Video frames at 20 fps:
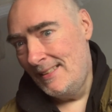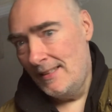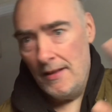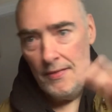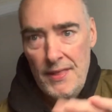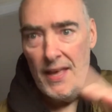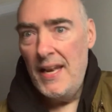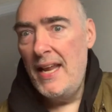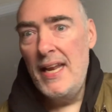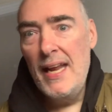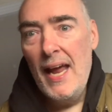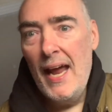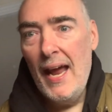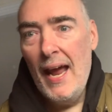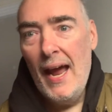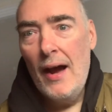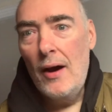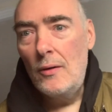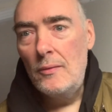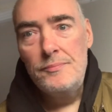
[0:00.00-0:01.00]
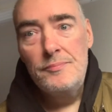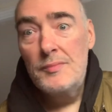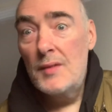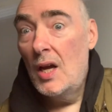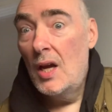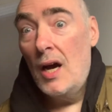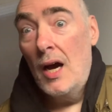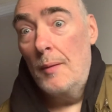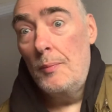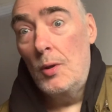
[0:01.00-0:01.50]
then edit it out.
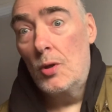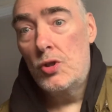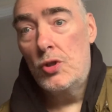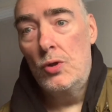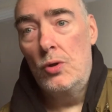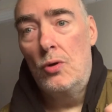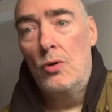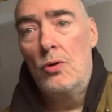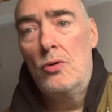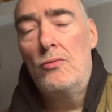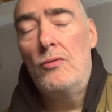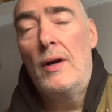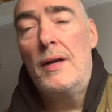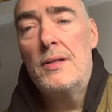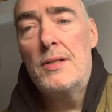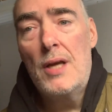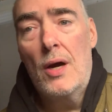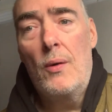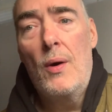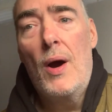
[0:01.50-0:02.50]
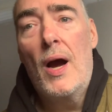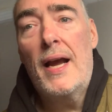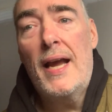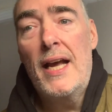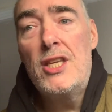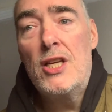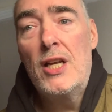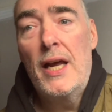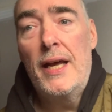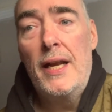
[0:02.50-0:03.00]
I'm not sure. Right, so I'll
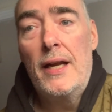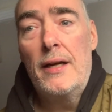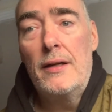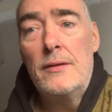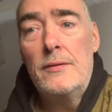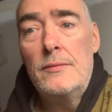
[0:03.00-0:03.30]
catch you later.